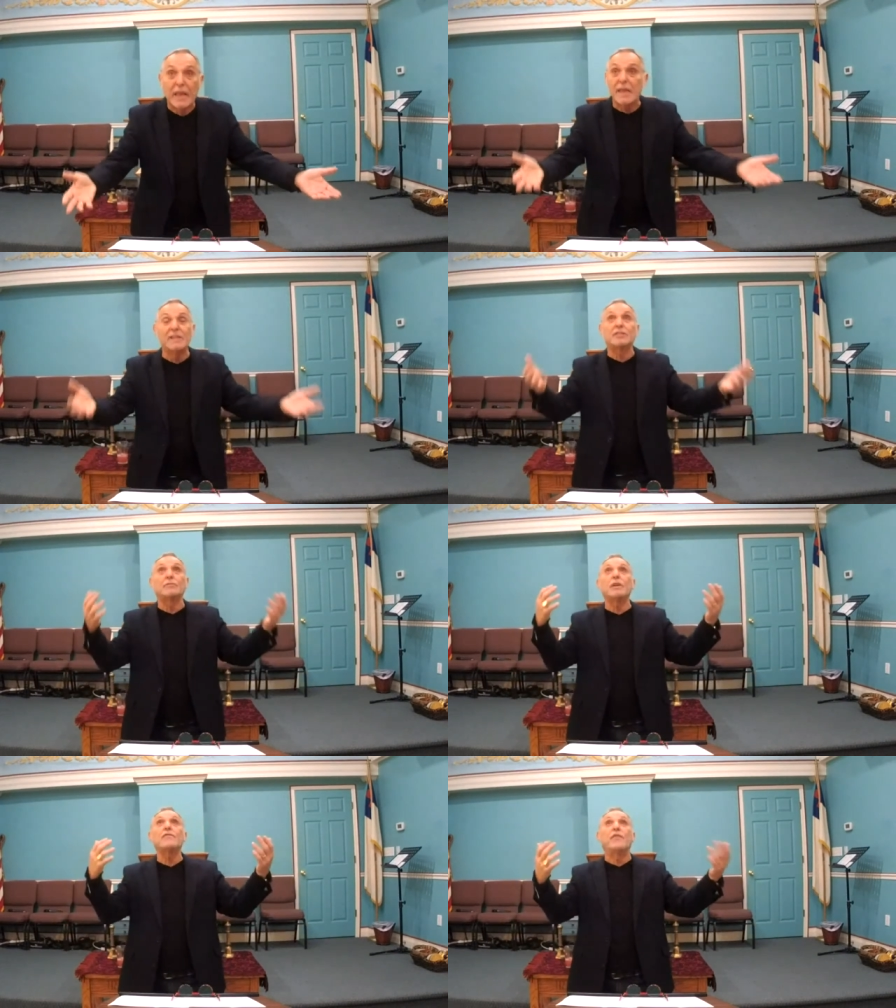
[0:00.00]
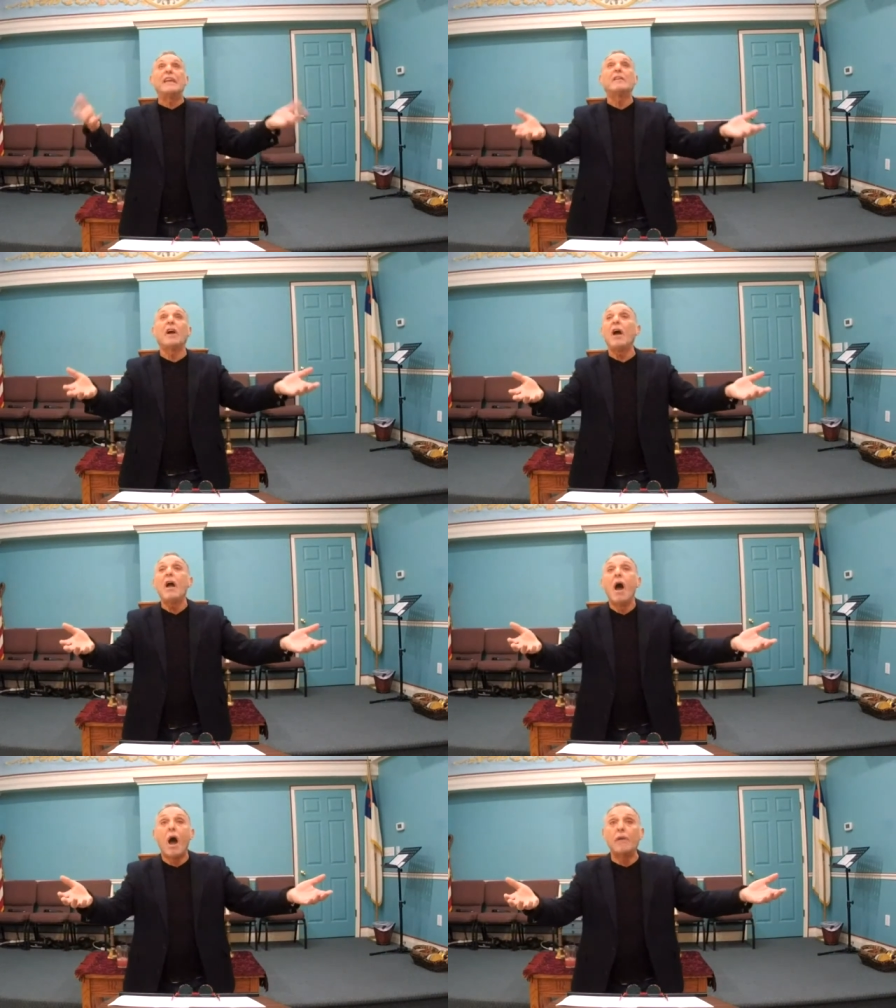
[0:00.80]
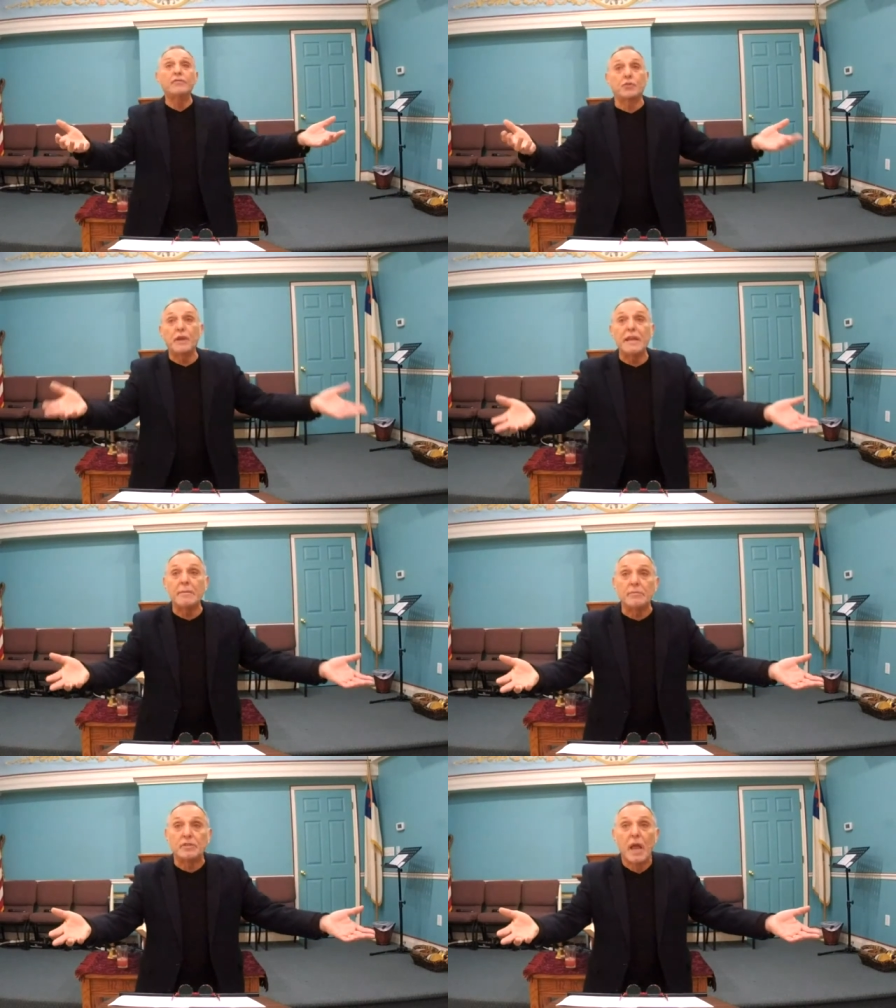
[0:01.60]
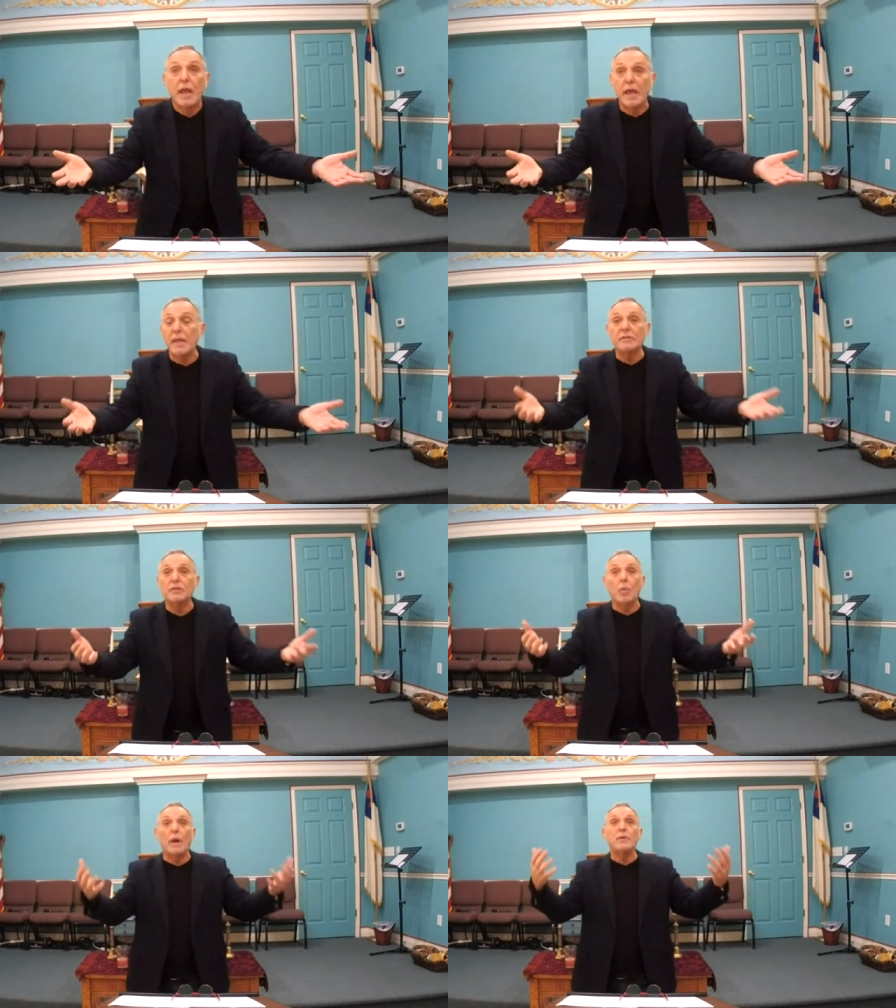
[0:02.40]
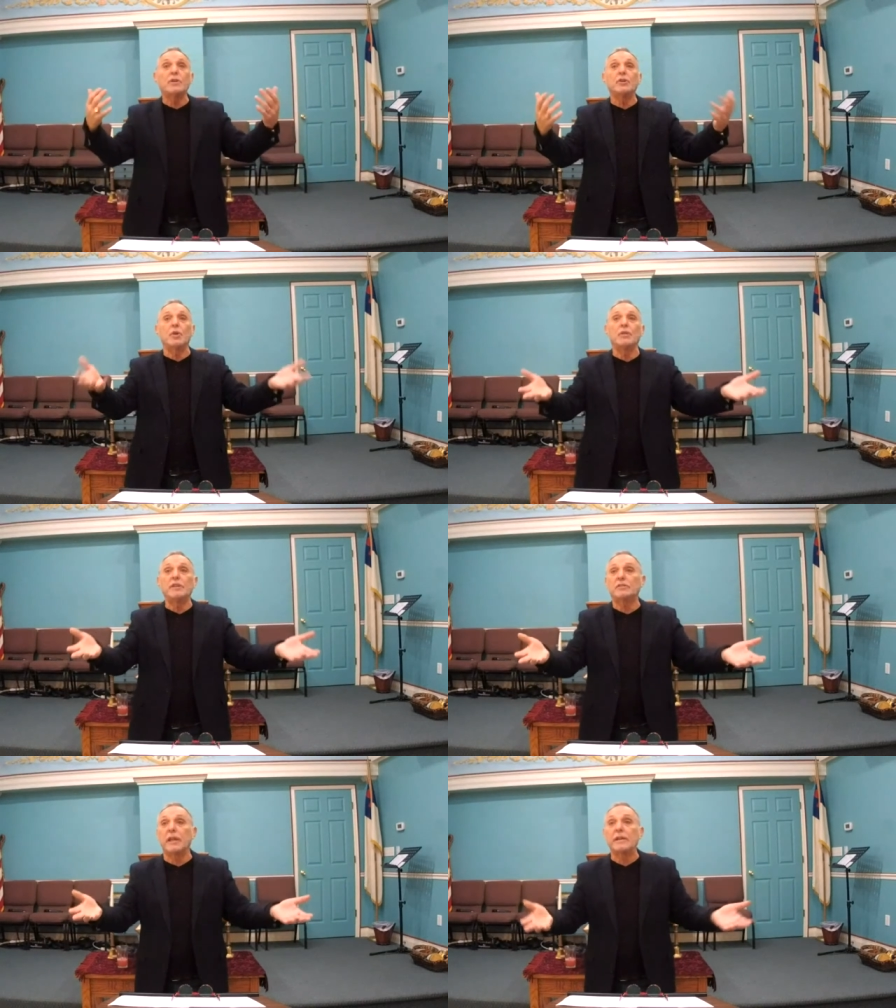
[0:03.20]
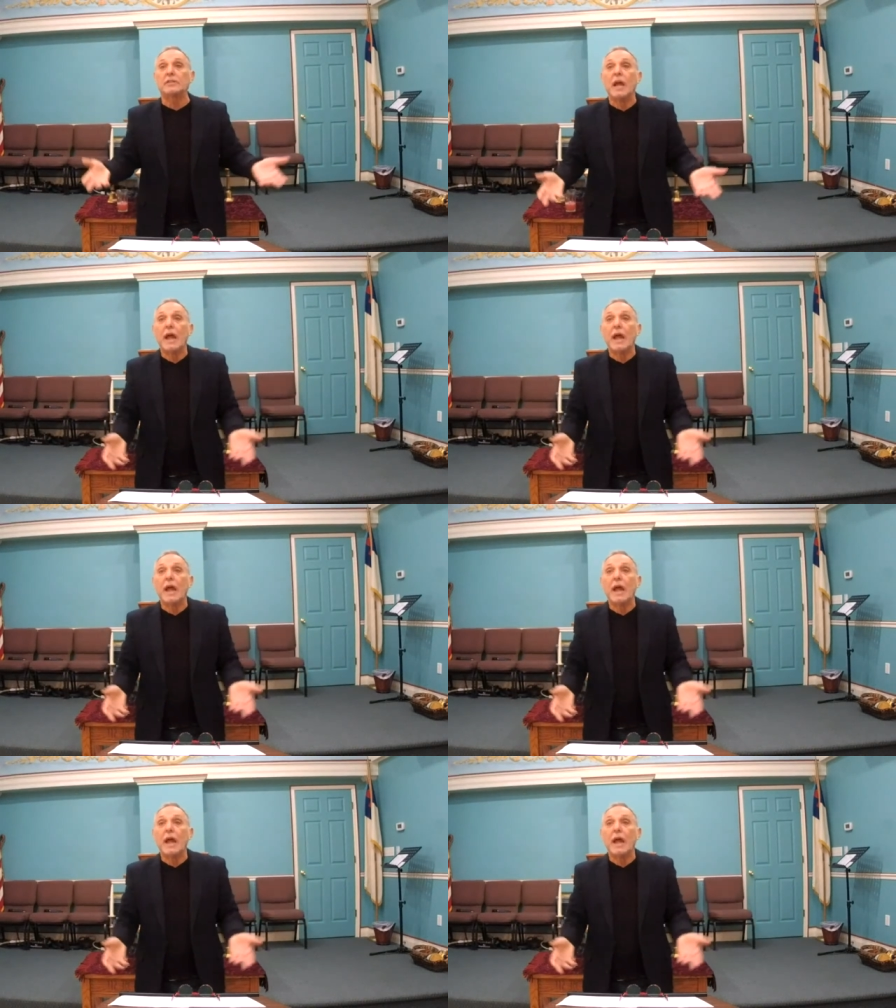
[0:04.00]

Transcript: He is a revealer of dreams. He is the one who can do these things.